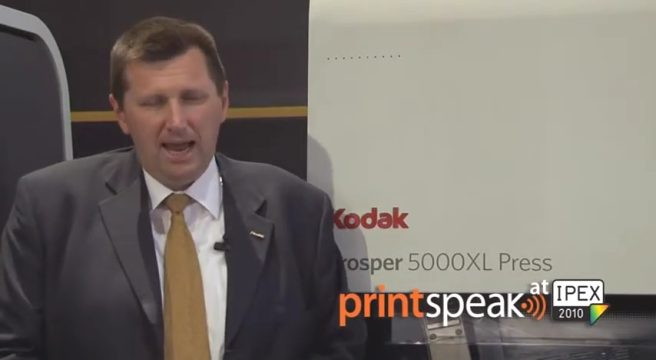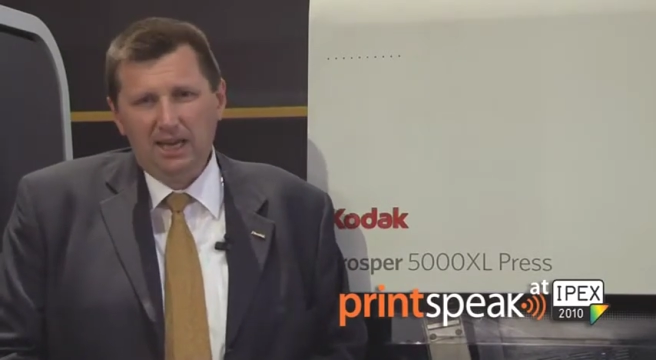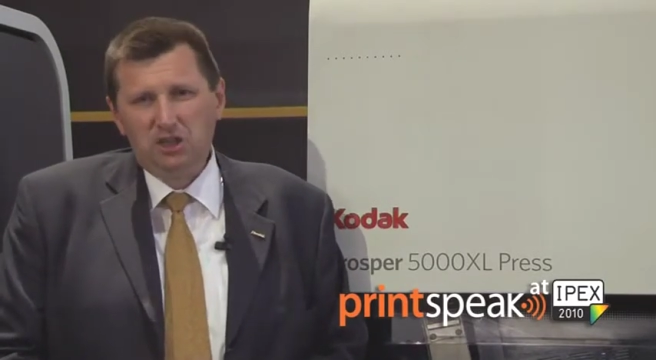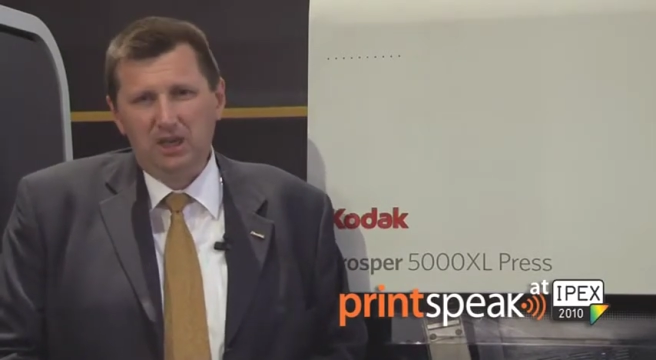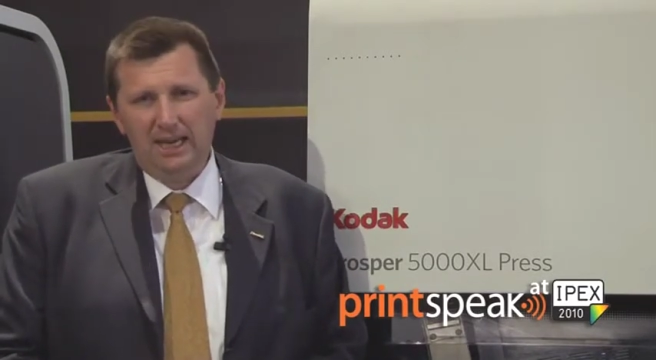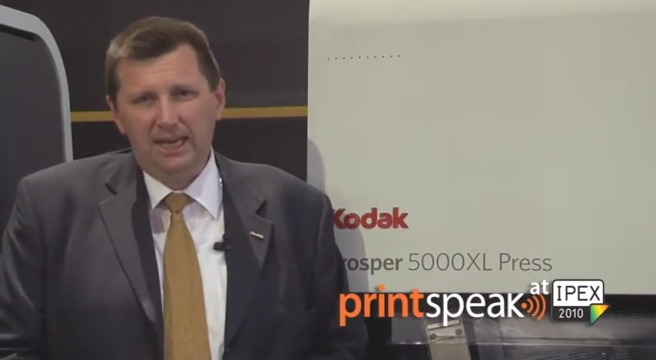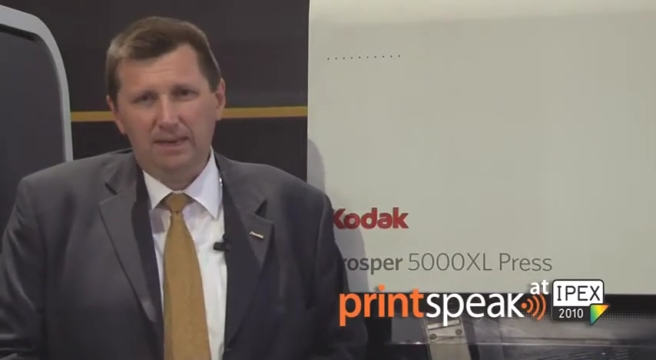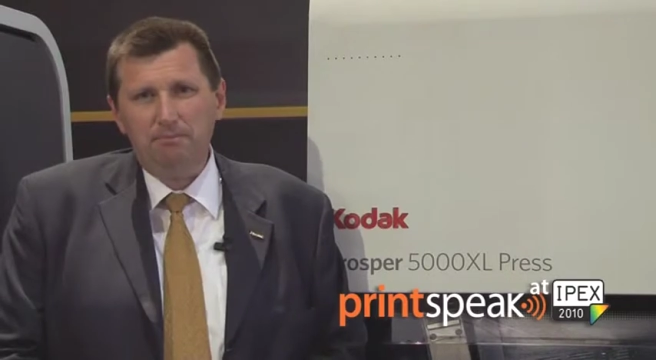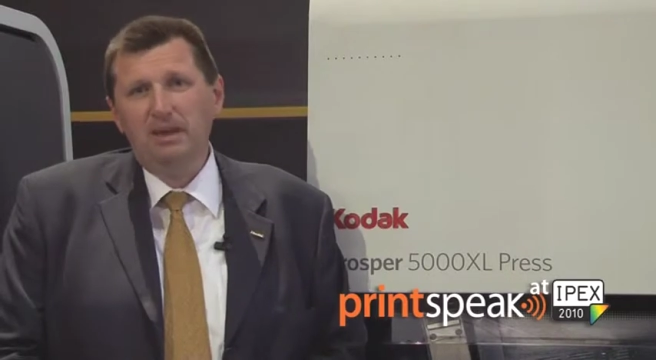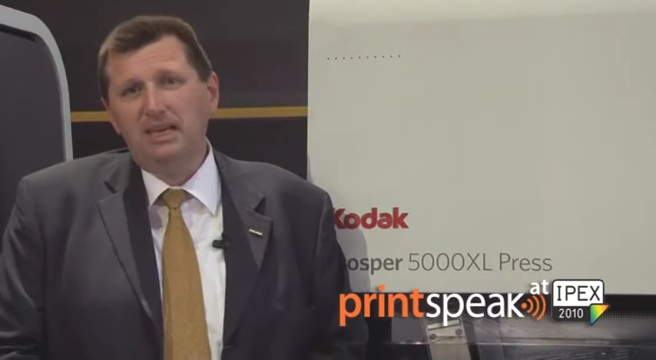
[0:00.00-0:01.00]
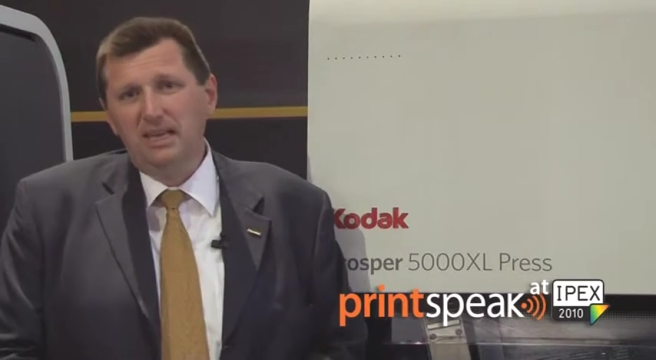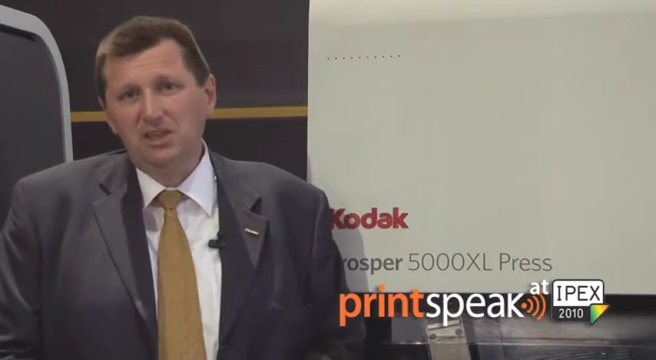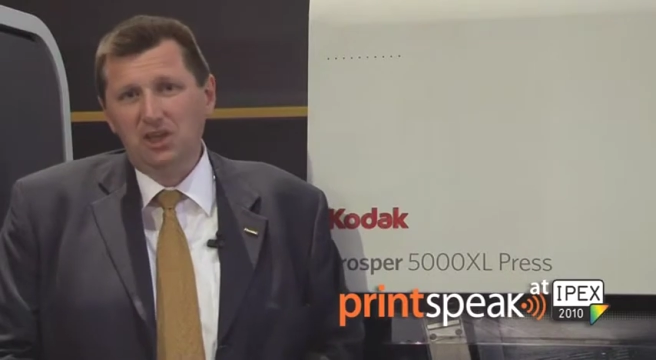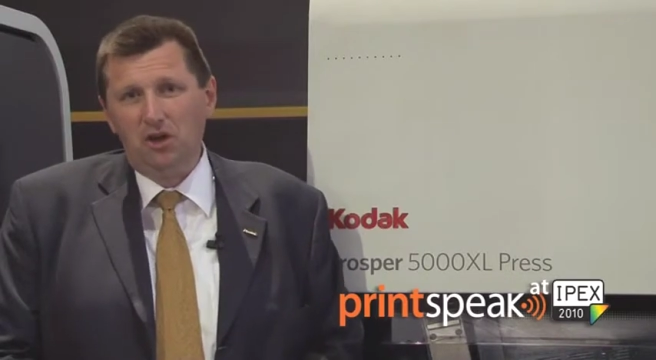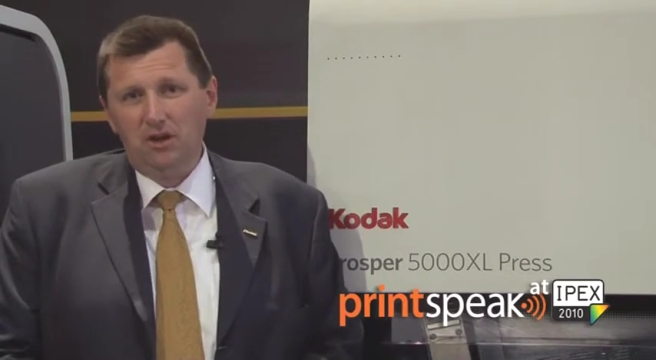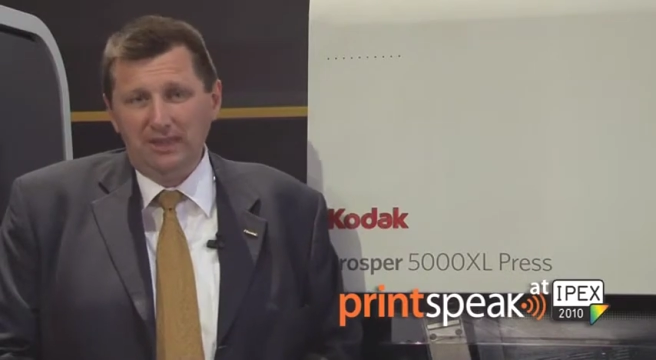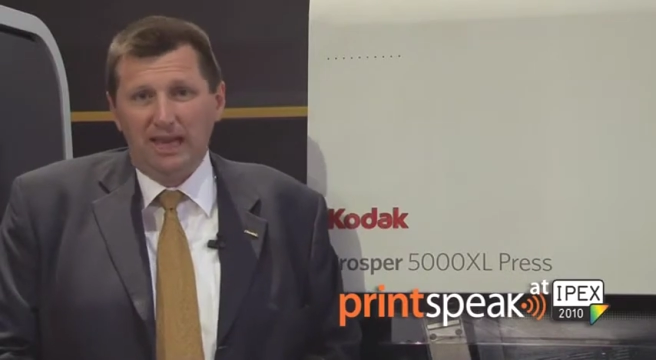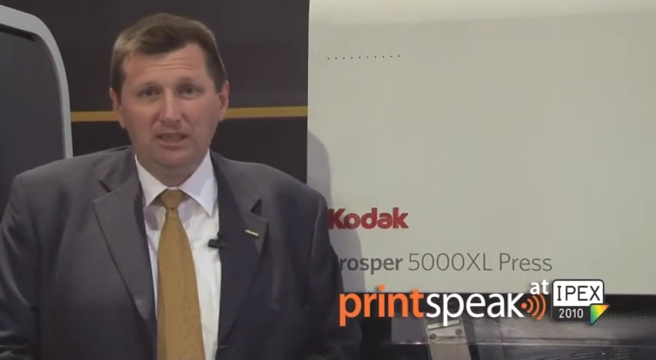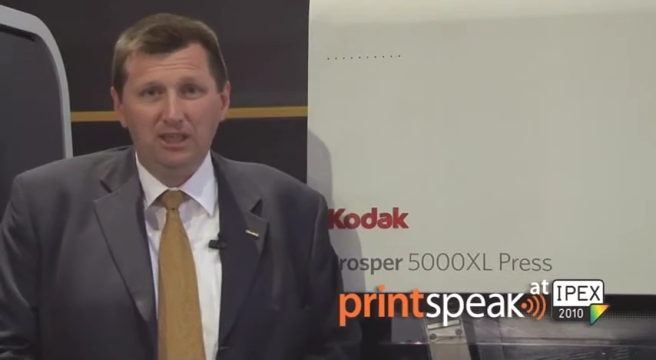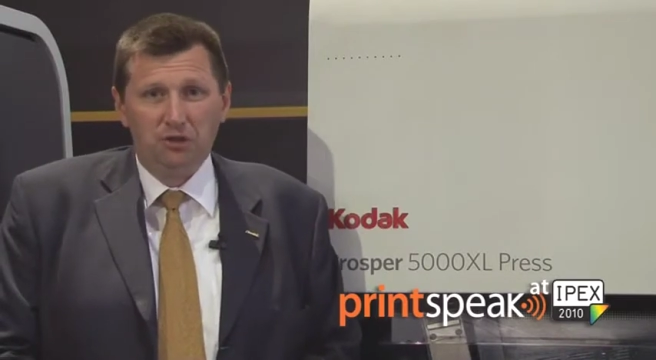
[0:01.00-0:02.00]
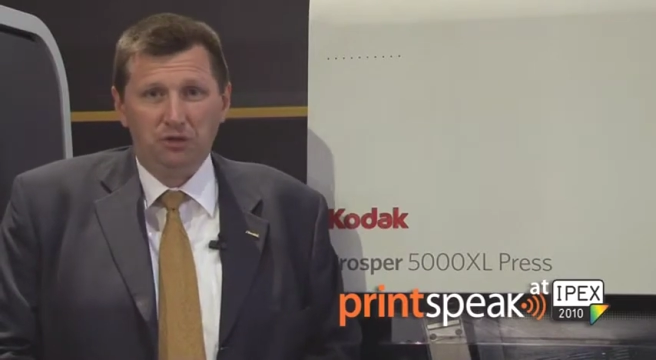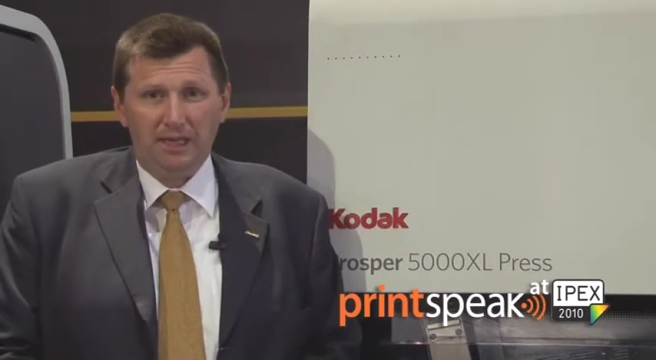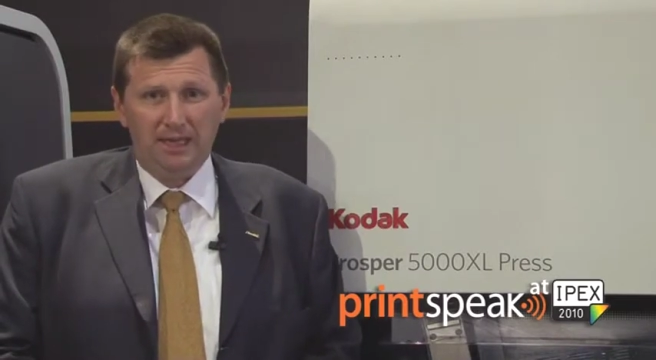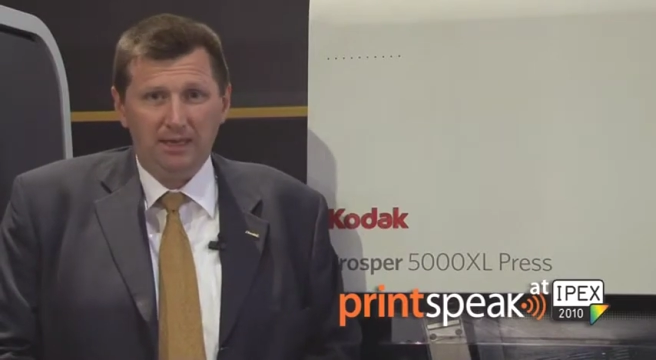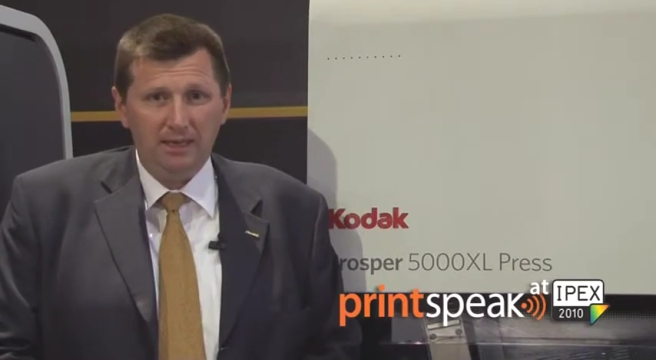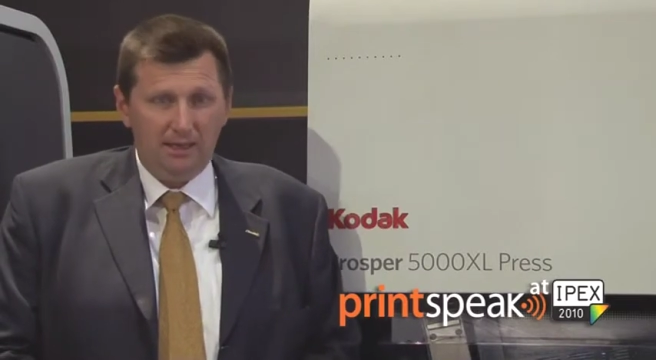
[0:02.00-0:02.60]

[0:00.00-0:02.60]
Actually, many years ago in 93,